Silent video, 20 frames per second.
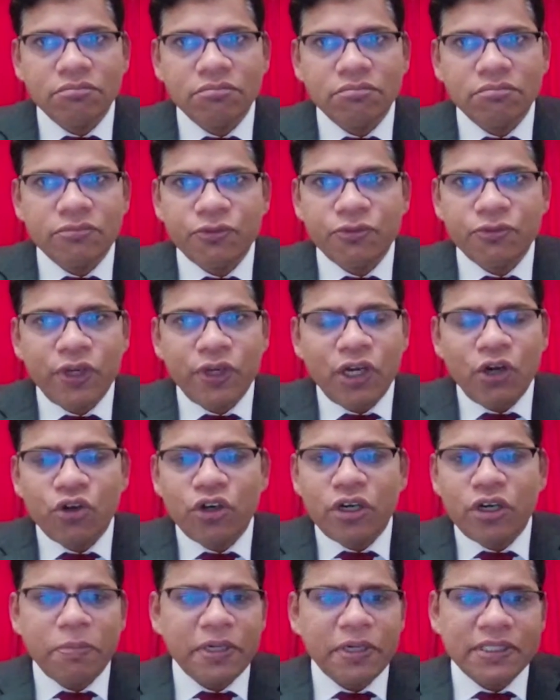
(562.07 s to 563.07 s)
VLOOKUP
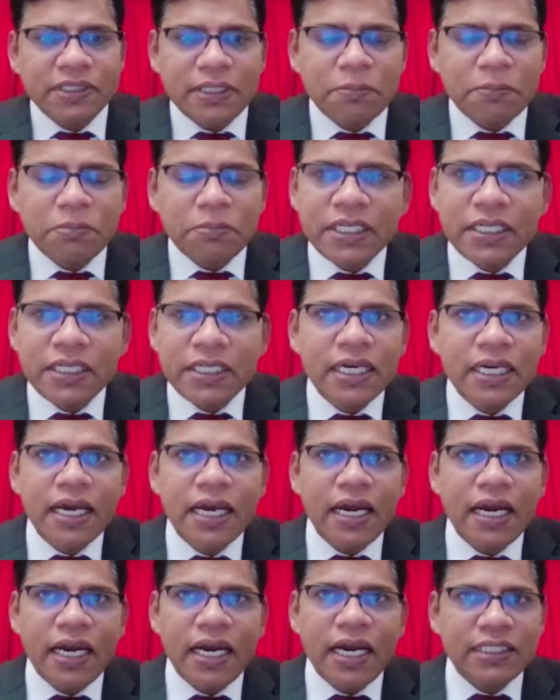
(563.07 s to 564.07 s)
or something,
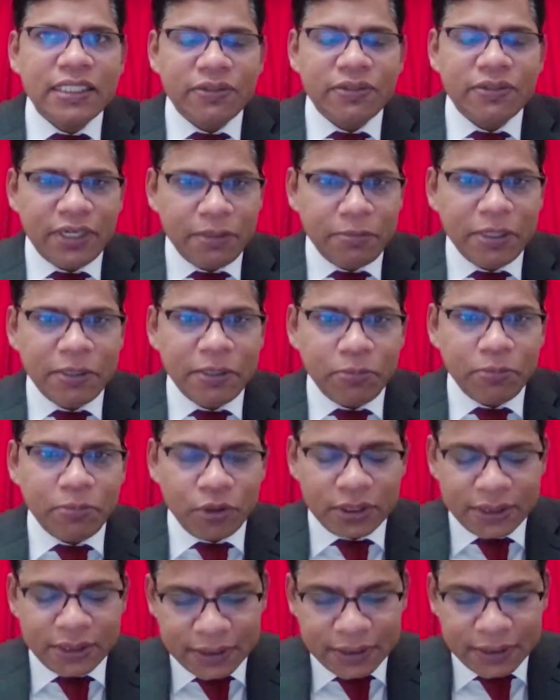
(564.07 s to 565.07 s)
it's a very big
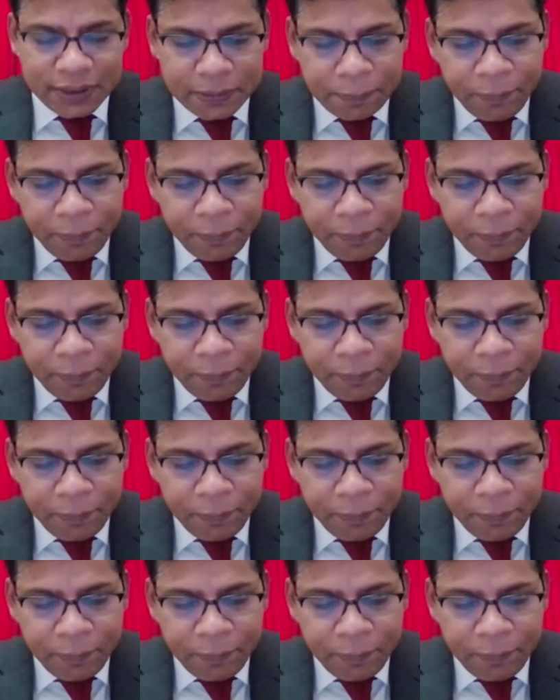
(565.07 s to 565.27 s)
process.